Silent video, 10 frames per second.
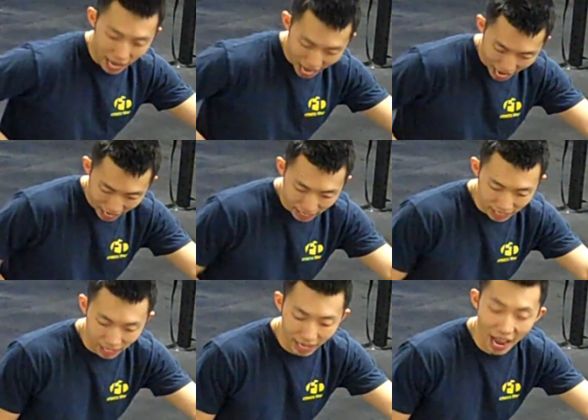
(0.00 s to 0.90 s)
and it's
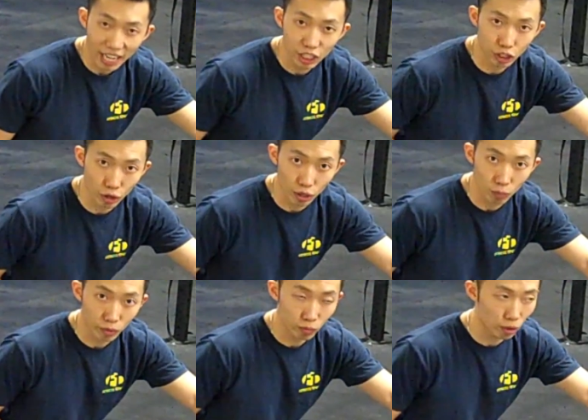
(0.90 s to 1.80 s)
in an external
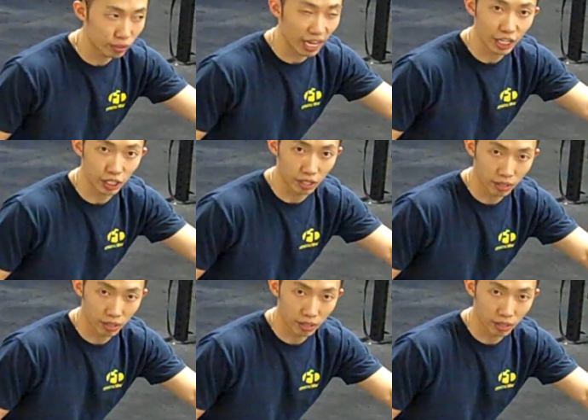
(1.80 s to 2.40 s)
rotation,